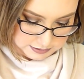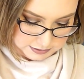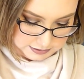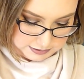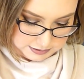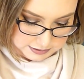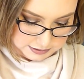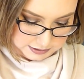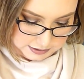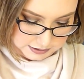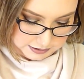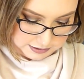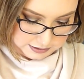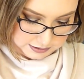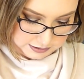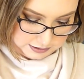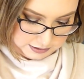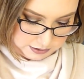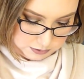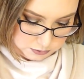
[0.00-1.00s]
It's like
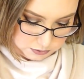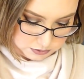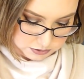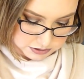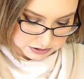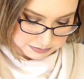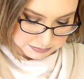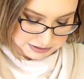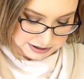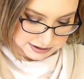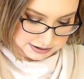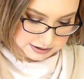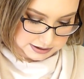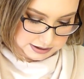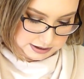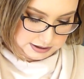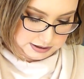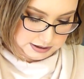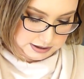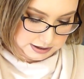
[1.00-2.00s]
the gorgeous matte.
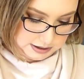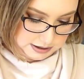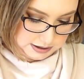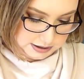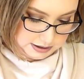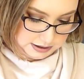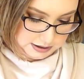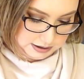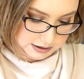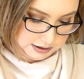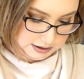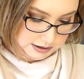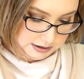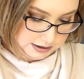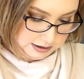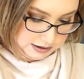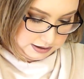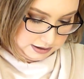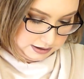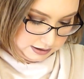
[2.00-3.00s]
And then
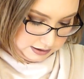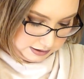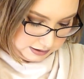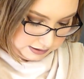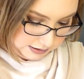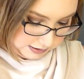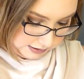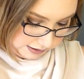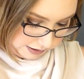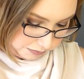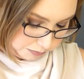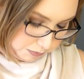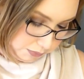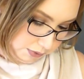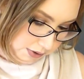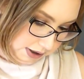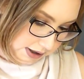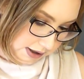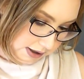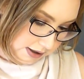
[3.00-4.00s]
it's like
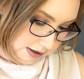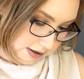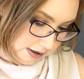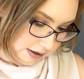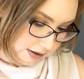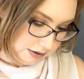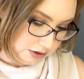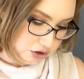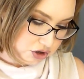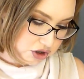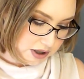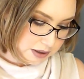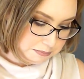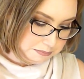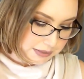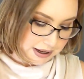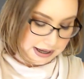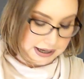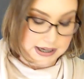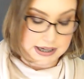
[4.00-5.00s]
pretty
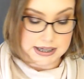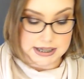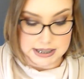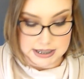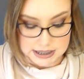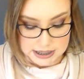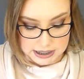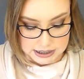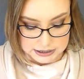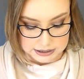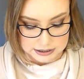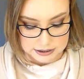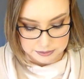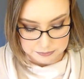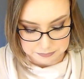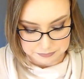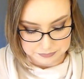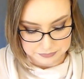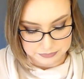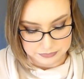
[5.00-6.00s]
champagne-y color.
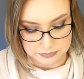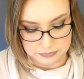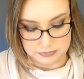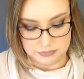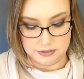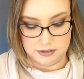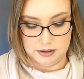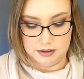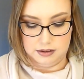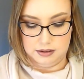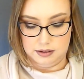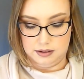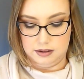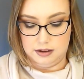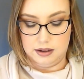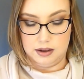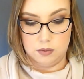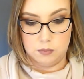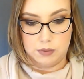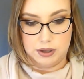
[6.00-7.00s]

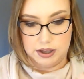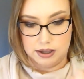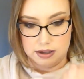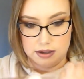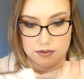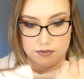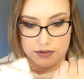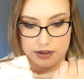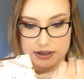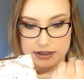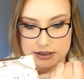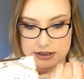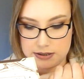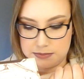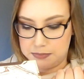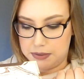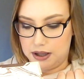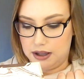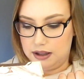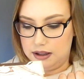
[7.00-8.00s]
And we have
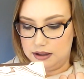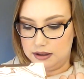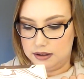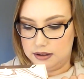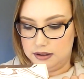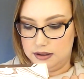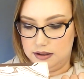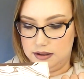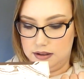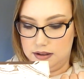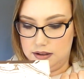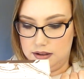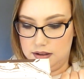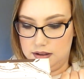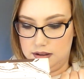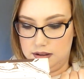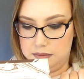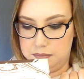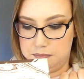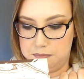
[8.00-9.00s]
Spark,
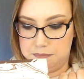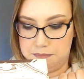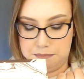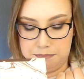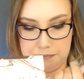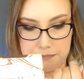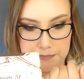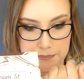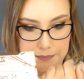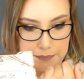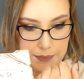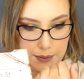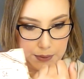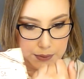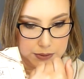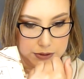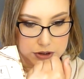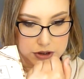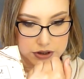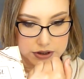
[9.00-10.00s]

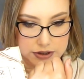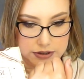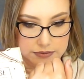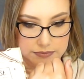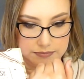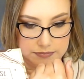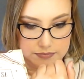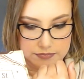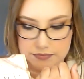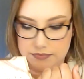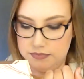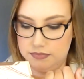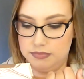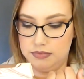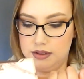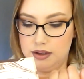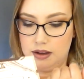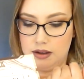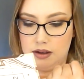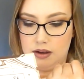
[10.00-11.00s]
Potion,
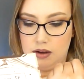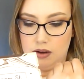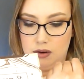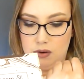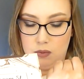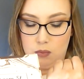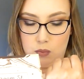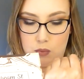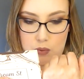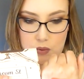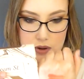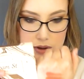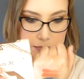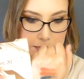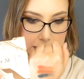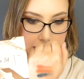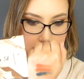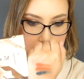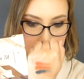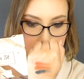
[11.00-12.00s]
Water
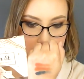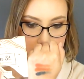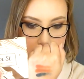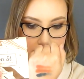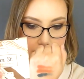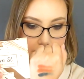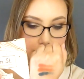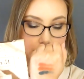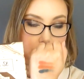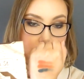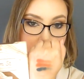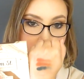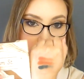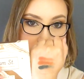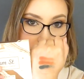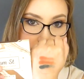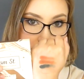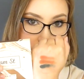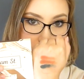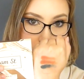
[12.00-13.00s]
Bearer,
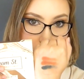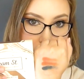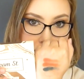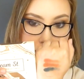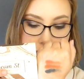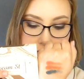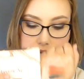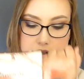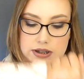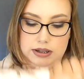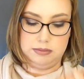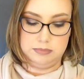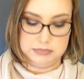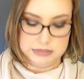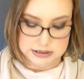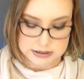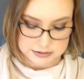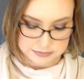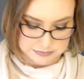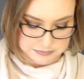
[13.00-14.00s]
and Sweet
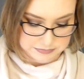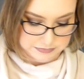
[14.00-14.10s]
Dreams.